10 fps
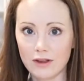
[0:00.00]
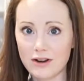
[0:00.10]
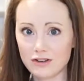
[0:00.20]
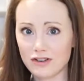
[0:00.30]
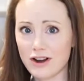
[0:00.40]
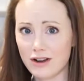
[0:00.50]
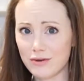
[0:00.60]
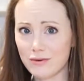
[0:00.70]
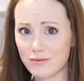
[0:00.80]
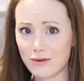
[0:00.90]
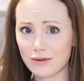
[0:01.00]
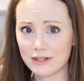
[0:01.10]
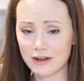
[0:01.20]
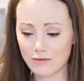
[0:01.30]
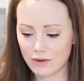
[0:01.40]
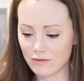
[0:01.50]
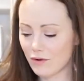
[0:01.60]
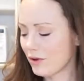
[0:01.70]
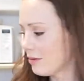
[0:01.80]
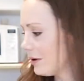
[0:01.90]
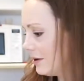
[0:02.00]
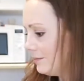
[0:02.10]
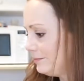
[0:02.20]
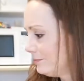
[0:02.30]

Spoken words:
really not sure how you would roll this out with a rolling pin.